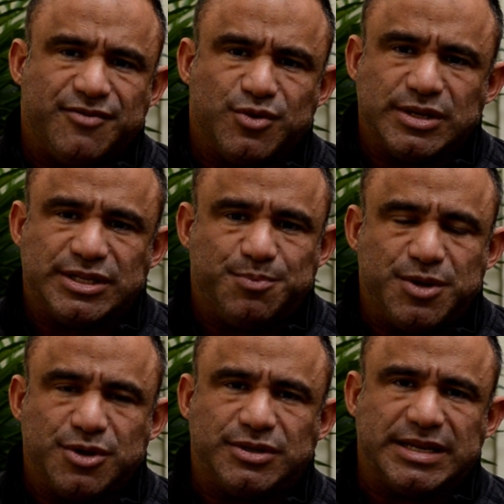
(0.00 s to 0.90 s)
everyone's
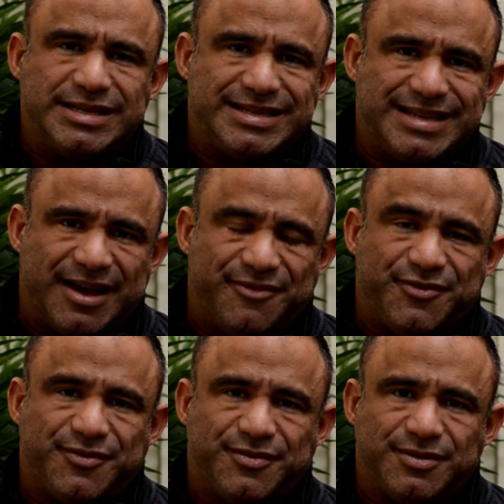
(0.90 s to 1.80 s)
abusing
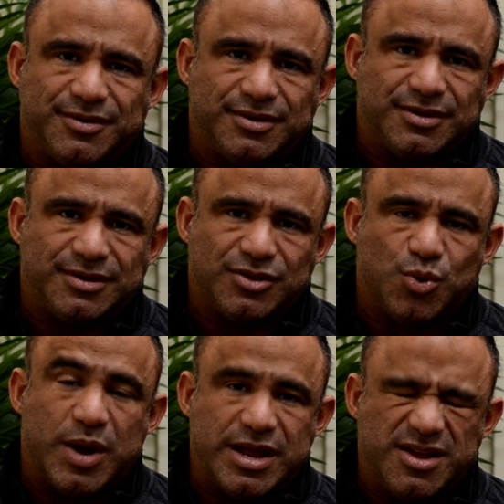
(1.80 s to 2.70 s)
stuff
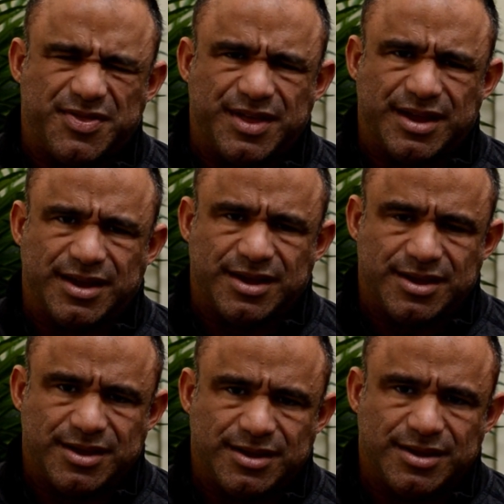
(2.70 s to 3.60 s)
the way you think.
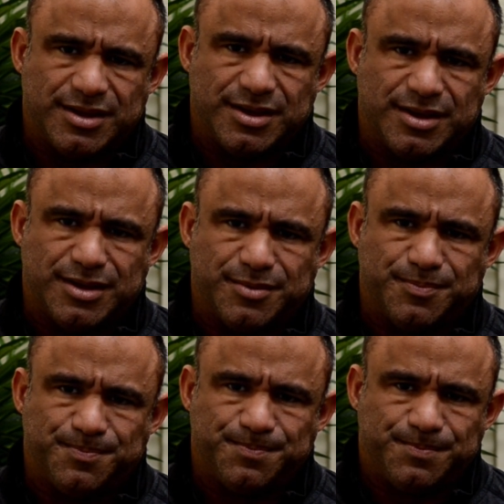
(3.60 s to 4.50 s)

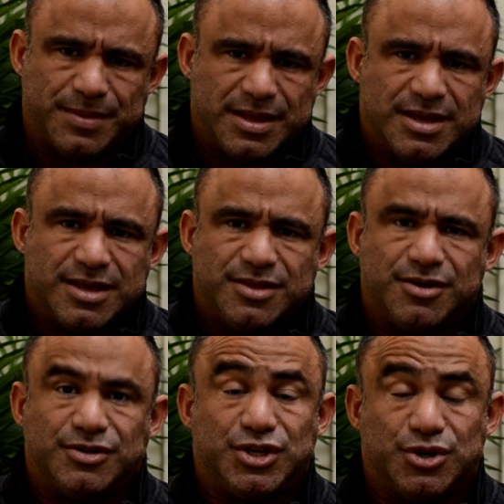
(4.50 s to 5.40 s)
Um,
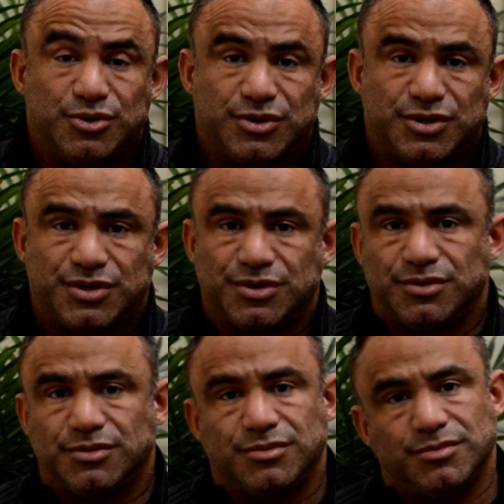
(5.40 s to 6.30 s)
there's use,
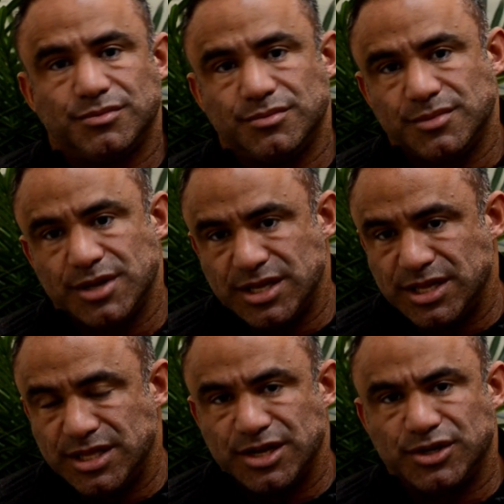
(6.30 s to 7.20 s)
and
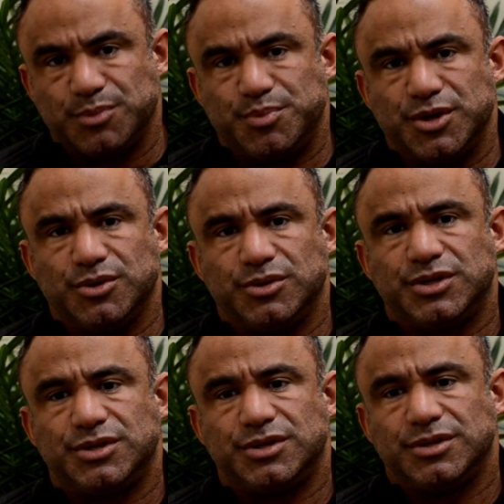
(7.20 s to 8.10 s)
then there's
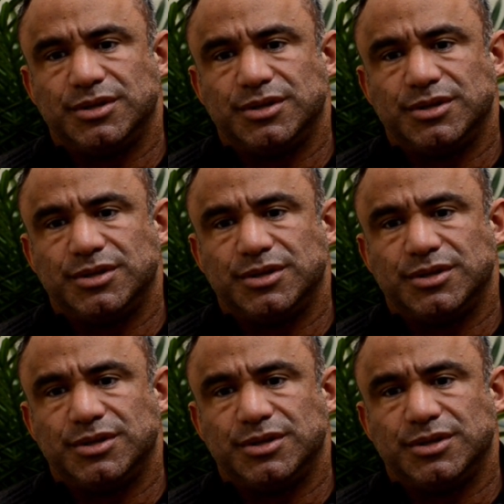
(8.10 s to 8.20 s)
abuse.